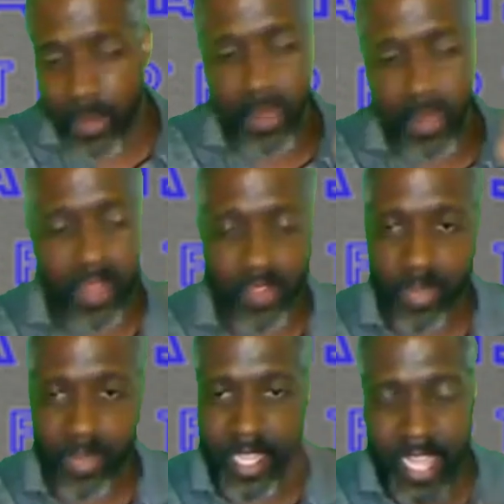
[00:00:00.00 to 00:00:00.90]
went well for
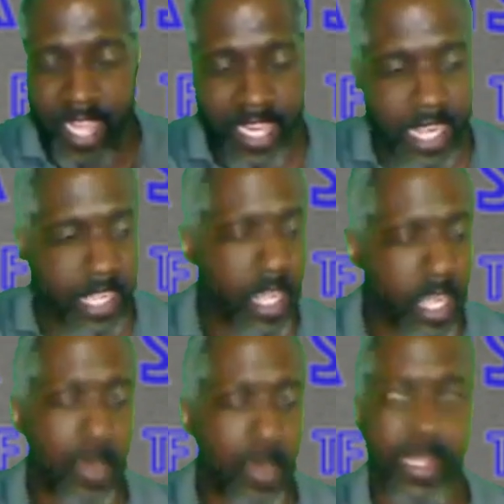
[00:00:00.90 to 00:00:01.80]
everybody that had Hanukkah a
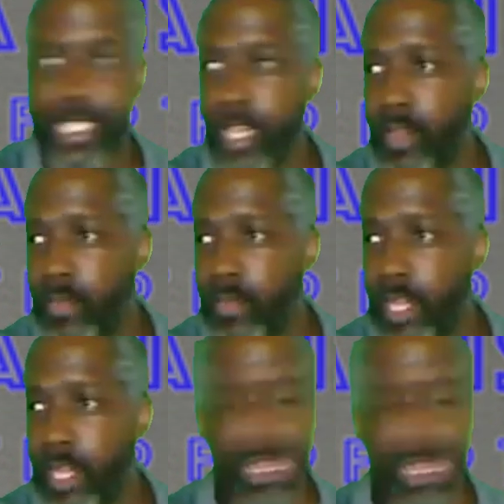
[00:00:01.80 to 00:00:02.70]
couple weeks ago.
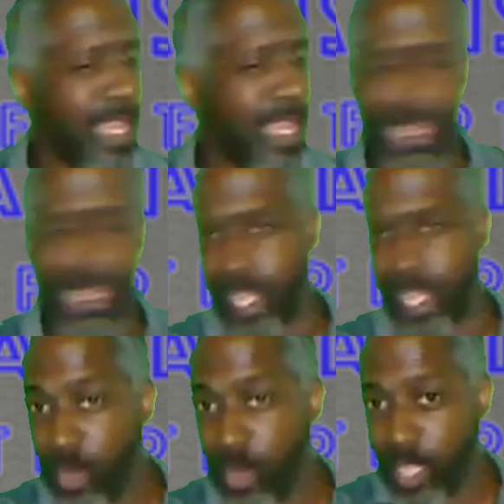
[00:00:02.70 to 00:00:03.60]
I
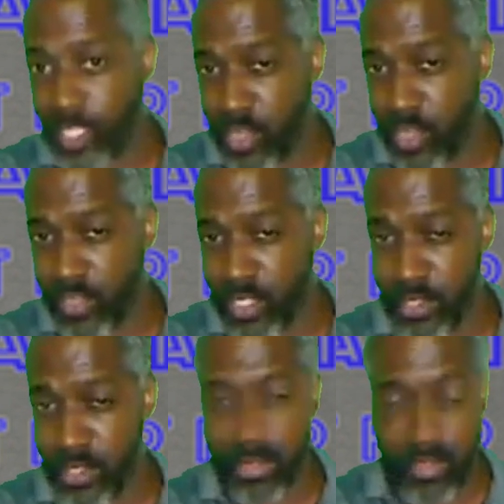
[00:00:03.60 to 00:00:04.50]
guess Kwanzaa's over
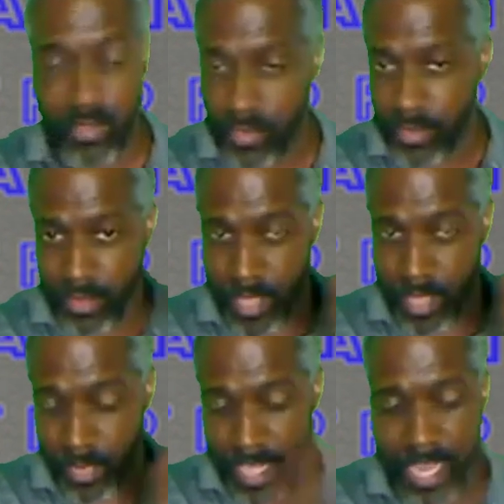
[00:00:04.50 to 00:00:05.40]
too. I
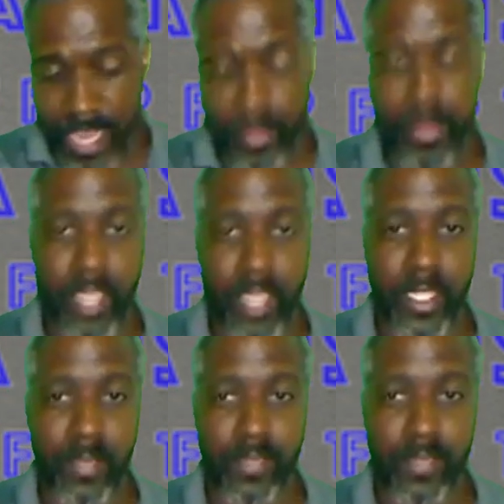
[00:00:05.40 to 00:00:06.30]
bet a happy Kwanzaa.
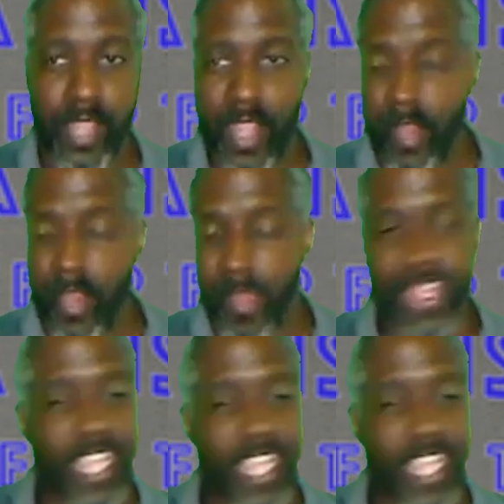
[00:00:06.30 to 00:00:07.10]
May think